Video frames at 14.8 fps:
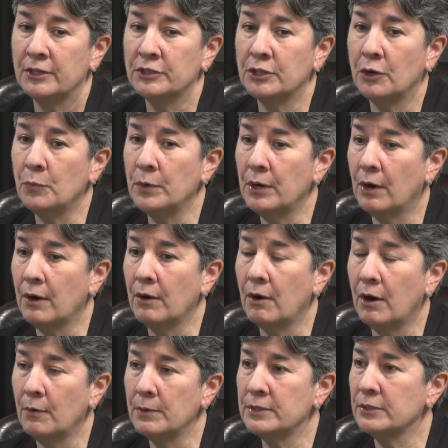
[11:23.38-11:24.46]
So we are
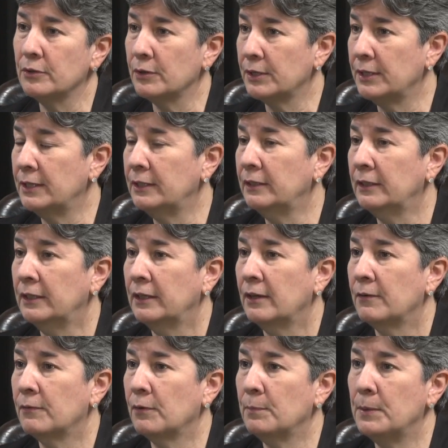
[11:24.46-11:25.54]
always looking
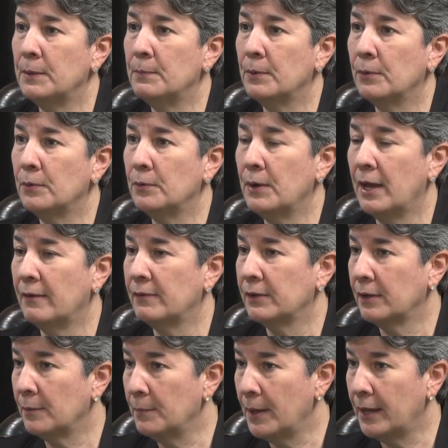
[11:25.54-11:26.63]
for people who have a
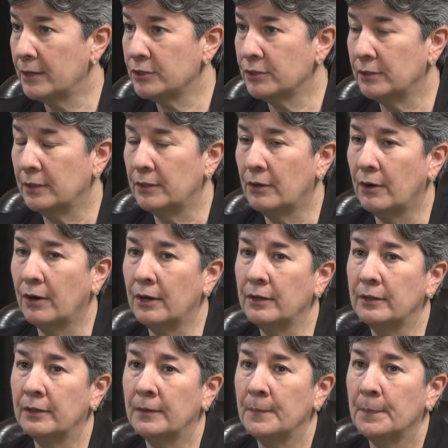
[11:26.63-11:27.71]
compassionate
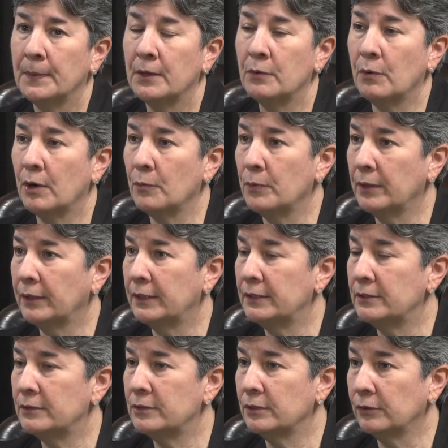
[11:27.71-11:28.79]
heart, who are
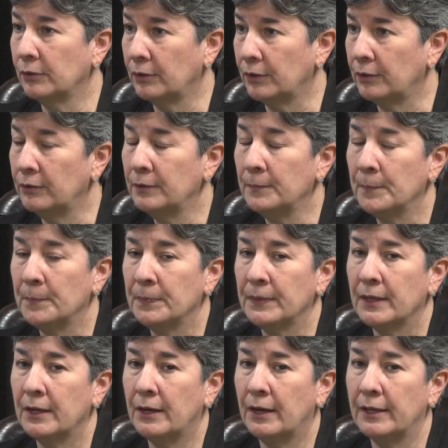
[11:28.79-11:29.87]
willing to learn.
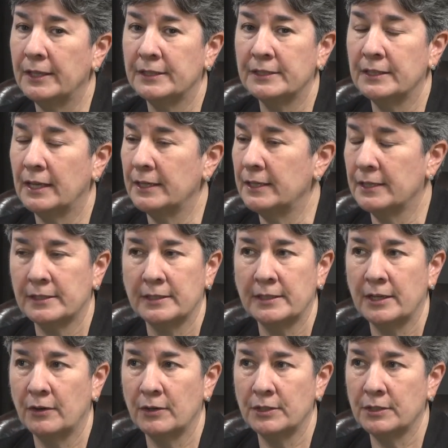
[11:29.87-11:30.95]
Uh, it's not
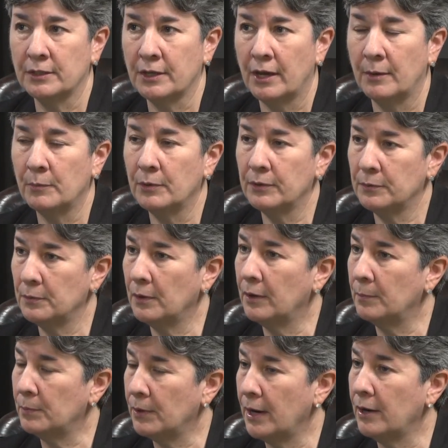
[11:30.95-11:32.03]
necessary to come with
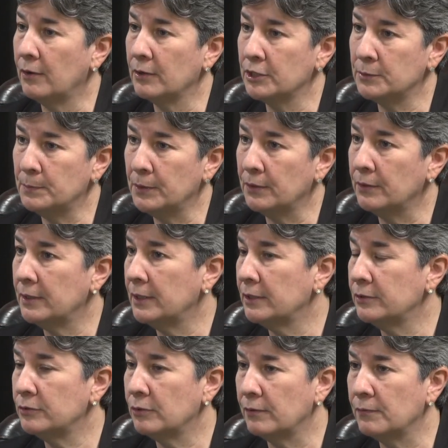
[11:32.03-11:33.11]
a prior
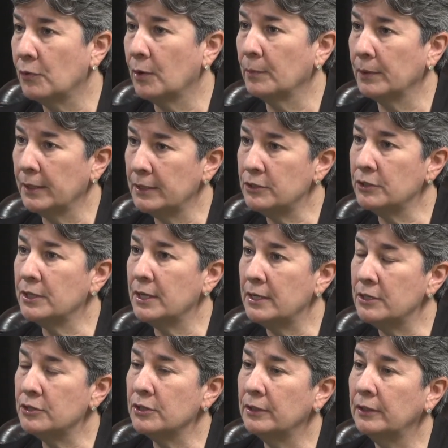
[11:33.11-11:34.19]
experience or formal
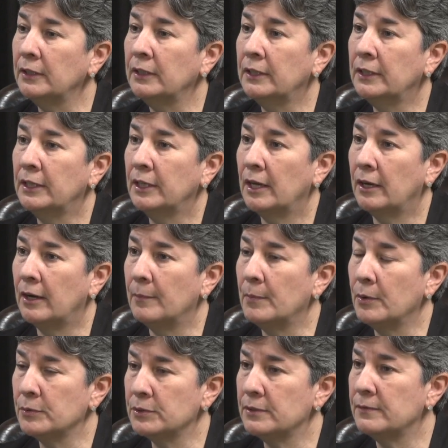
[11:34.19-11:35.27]
education. Uh,
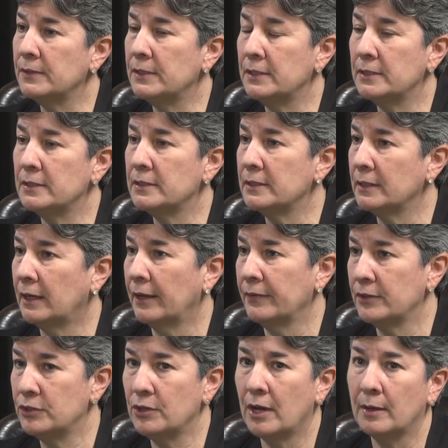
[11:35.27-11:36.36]
most of it is on
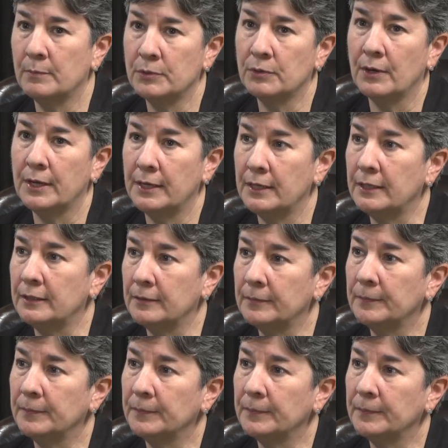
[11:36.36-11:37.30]
the job training.